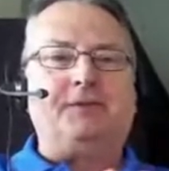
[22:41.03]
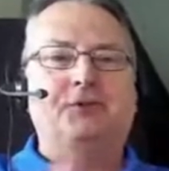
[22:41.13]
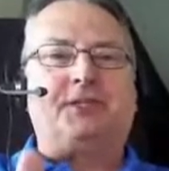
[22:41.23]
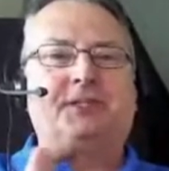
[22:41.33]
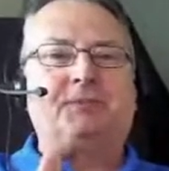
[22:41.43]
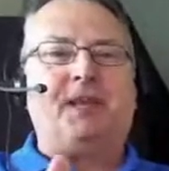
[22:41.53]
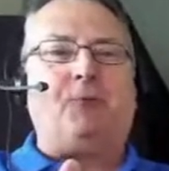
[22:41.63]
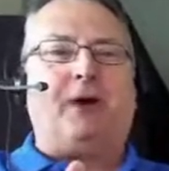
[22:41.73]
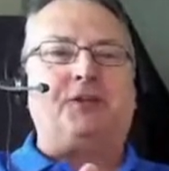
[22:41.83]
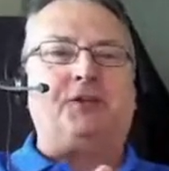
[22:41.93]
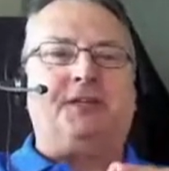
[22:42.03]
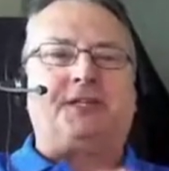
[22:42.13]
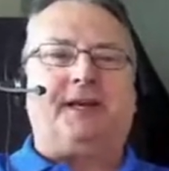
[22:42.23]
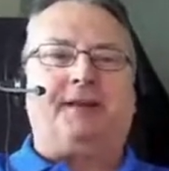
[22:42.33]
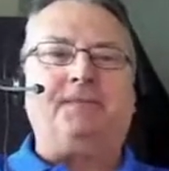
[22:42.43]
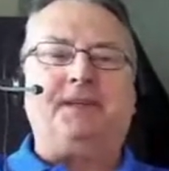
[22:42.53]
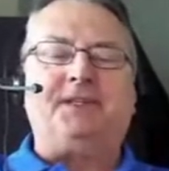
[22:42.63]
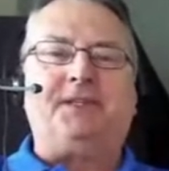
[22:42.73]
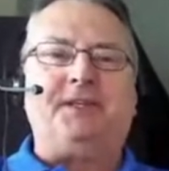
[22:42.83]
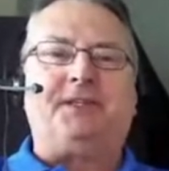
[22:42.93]
just keep watching this guy.
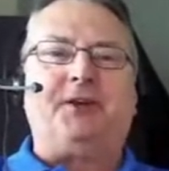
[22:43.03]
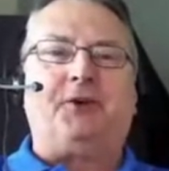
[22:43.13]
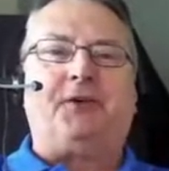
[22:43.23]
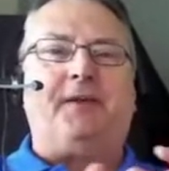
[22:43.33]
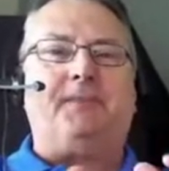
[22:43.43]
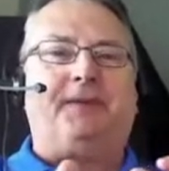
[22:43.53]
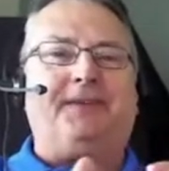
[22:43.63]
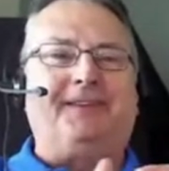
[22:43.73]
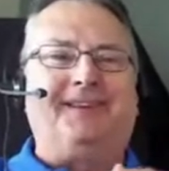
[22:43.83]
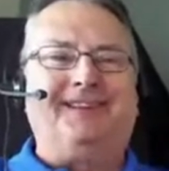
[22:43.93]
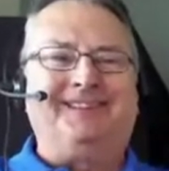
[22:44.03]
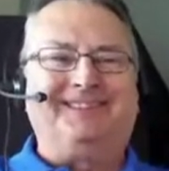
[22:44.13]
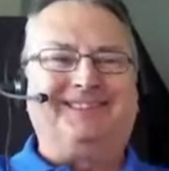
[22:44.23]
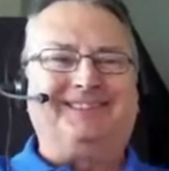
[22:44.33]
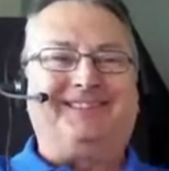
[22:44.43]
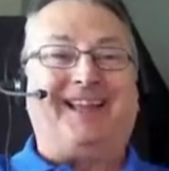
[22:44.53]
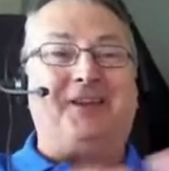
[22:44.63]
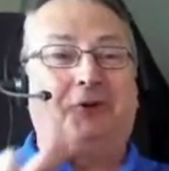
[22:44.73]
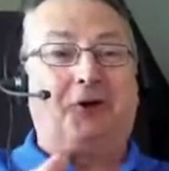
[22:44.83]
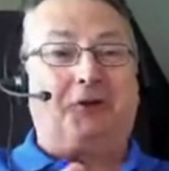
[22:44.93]
He's entertainment, and
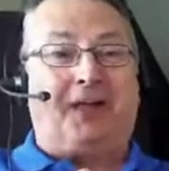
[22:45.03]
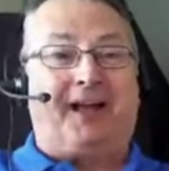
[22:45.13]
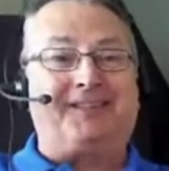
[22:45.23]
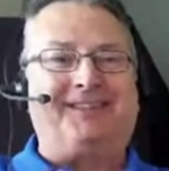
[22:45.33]
you learn a lot.